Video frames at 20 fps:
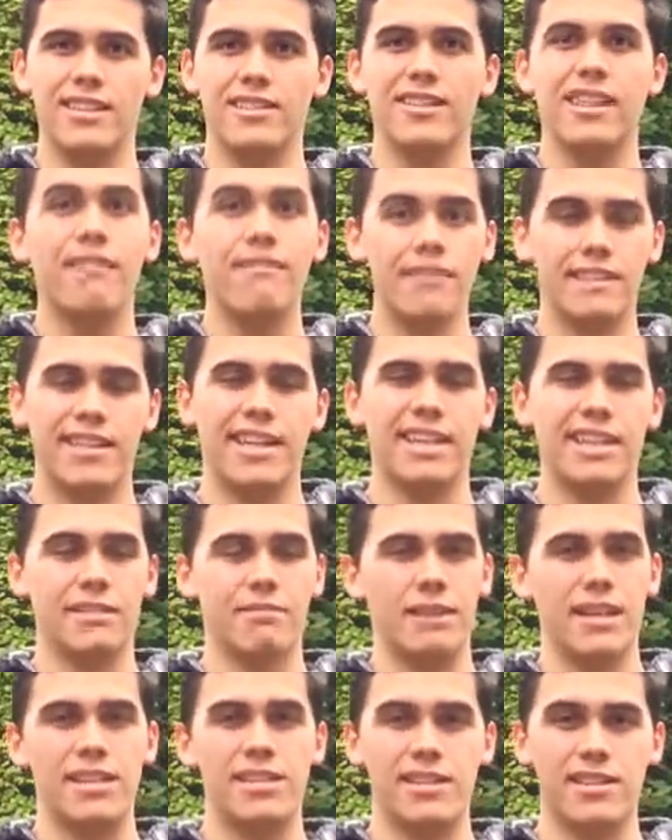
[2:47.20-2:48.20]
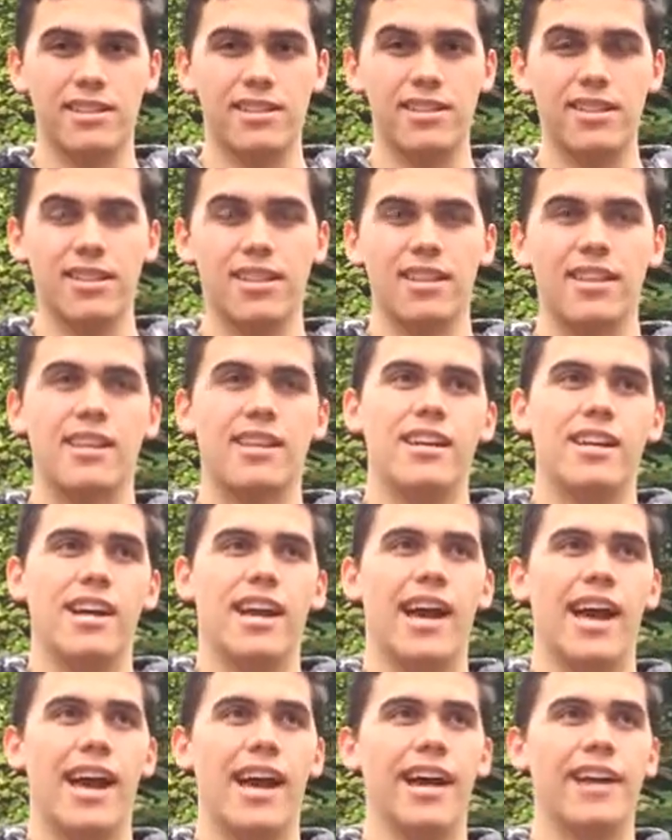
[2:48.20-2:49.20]
levitating basically,
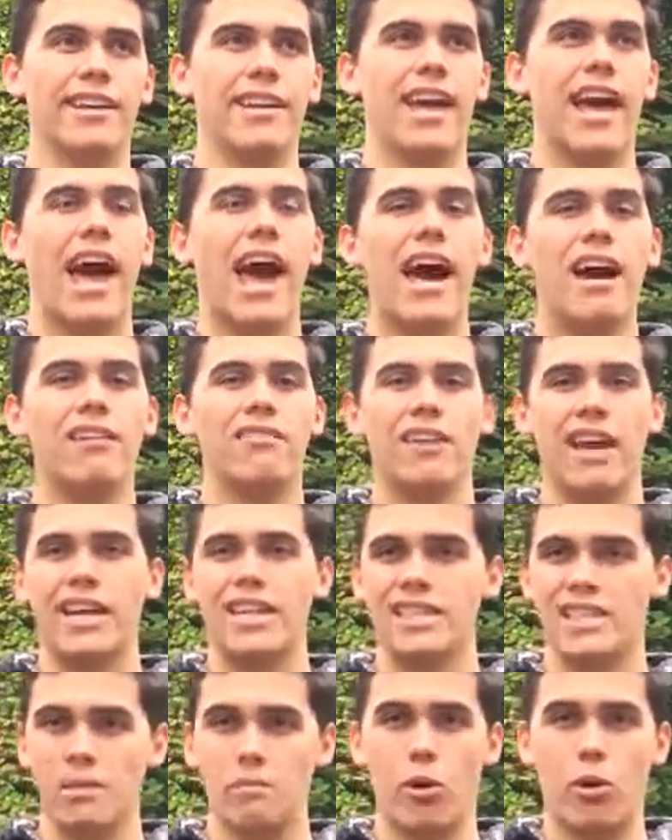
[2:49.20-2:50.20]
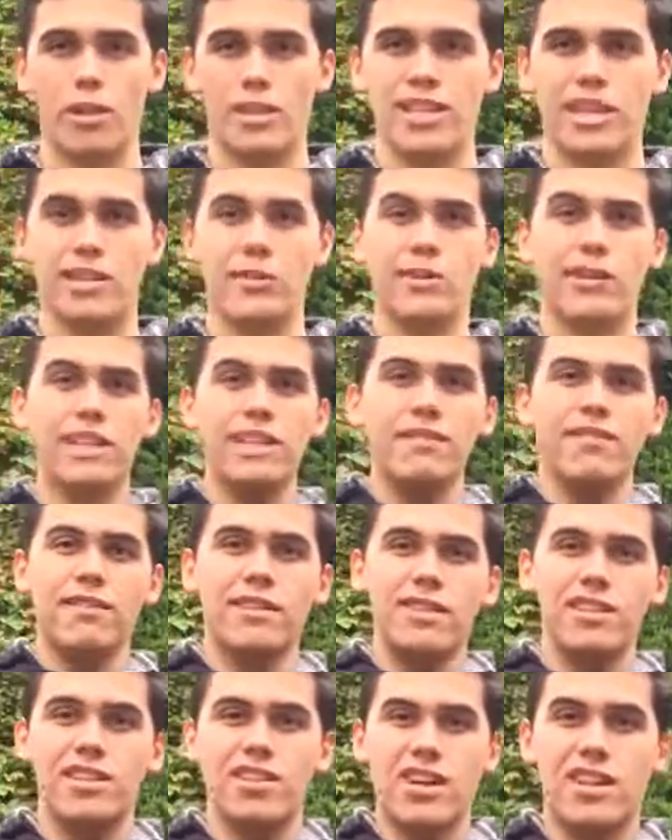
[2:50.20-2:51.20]
and have any supports that you would need for
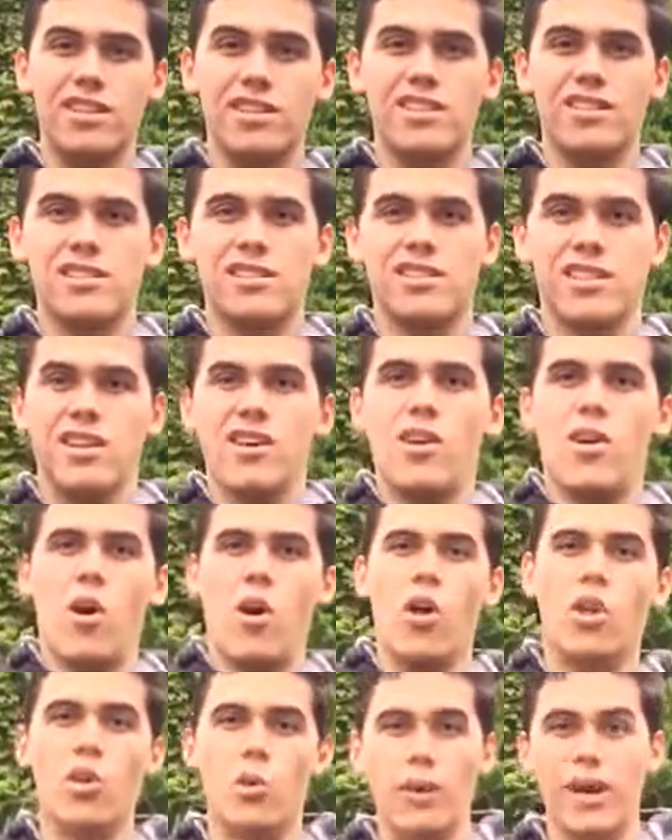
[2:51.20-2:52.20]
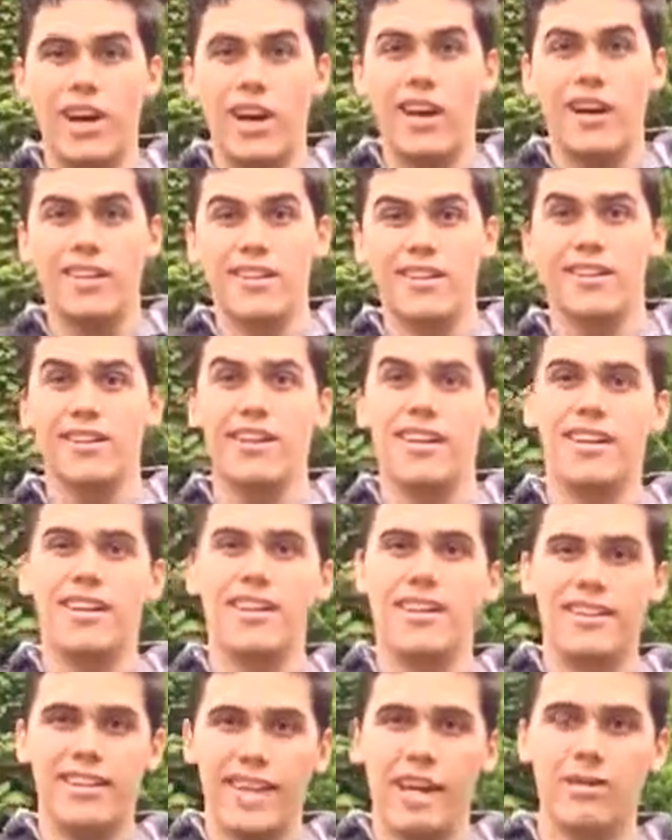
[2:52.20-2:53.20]
these jugs all the way on
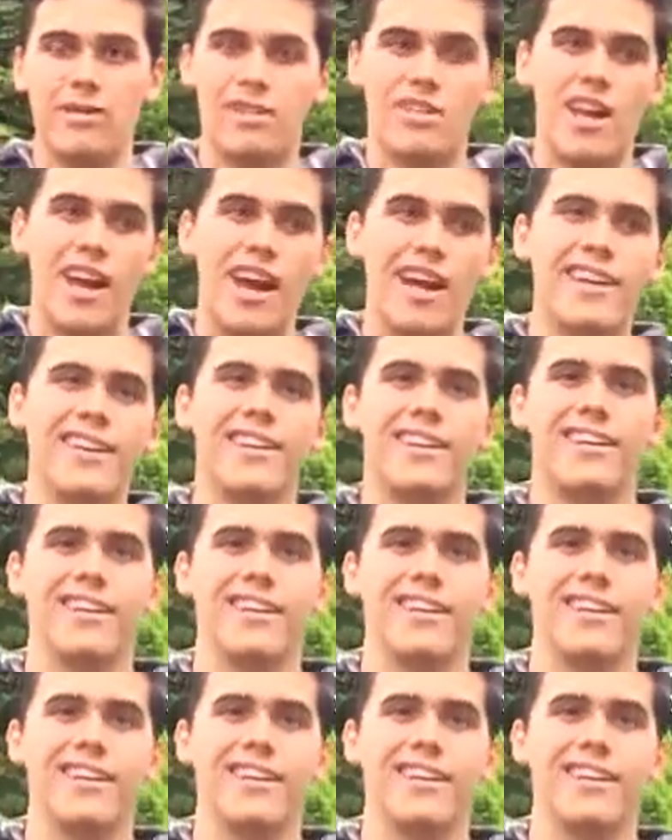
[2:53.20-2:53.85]
the outside.